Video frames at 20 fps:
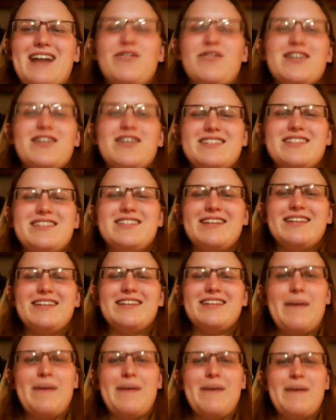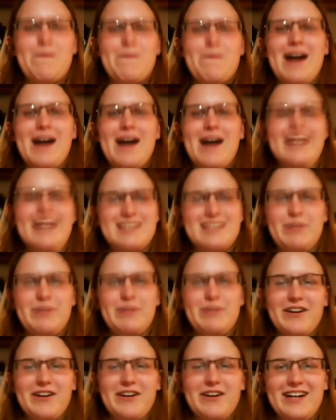as like in my
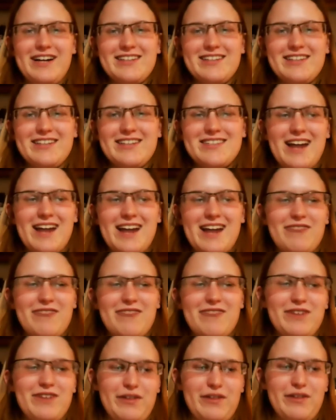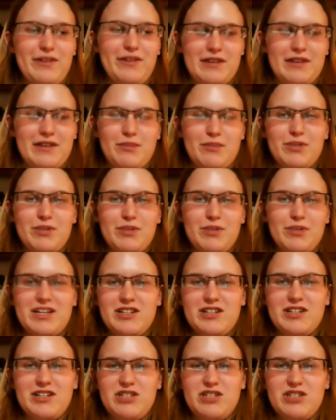experience, I feel that the percentage
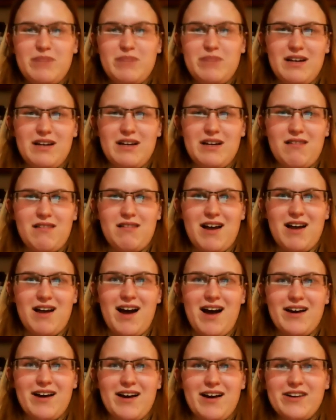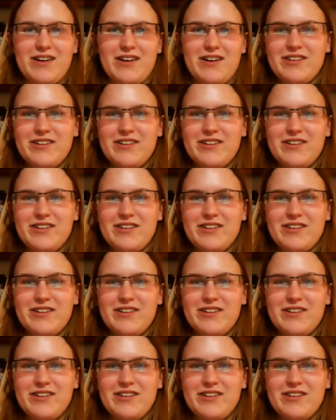should be a lot higher.